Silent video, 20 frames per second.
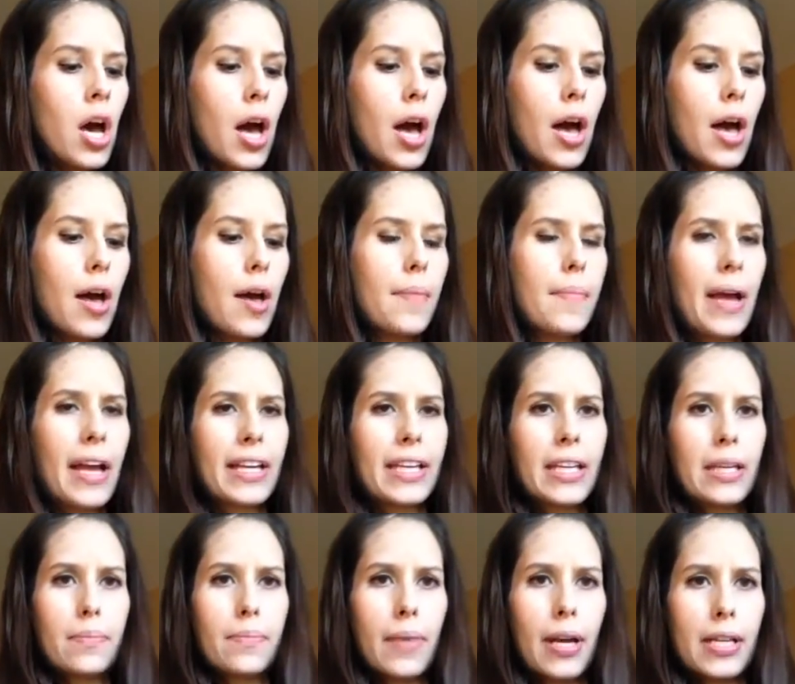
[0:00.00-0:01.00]
I
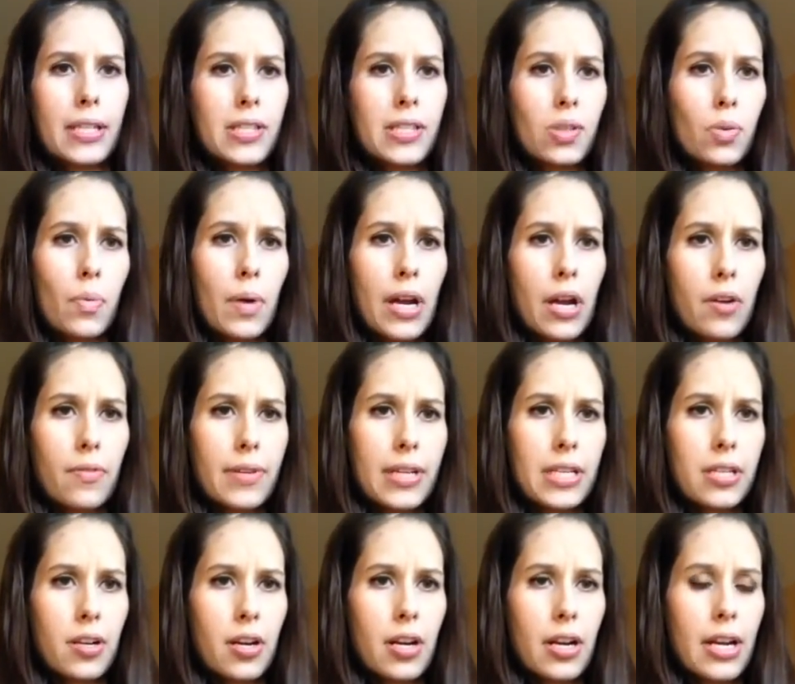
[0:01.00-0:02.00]
keep my square
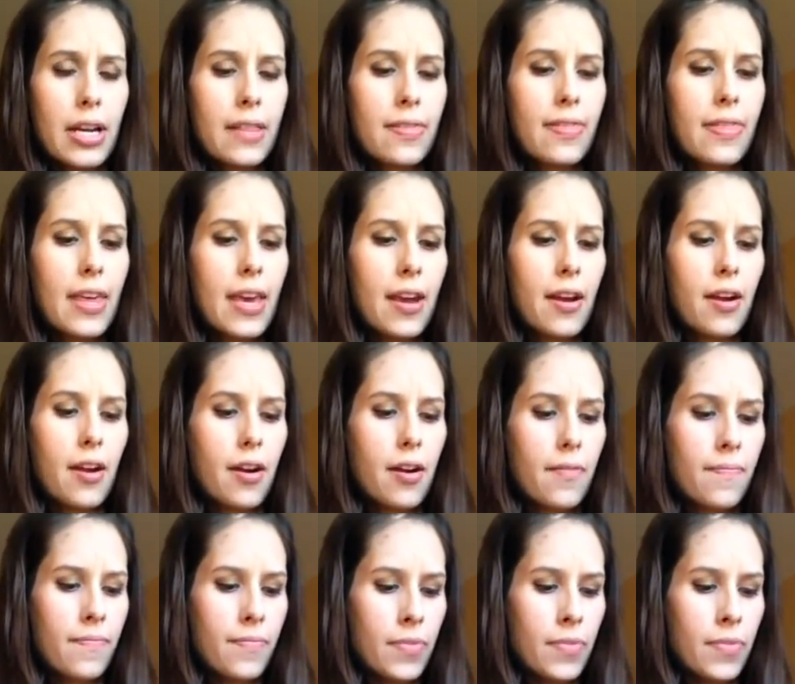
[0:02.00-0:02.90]
reader in there,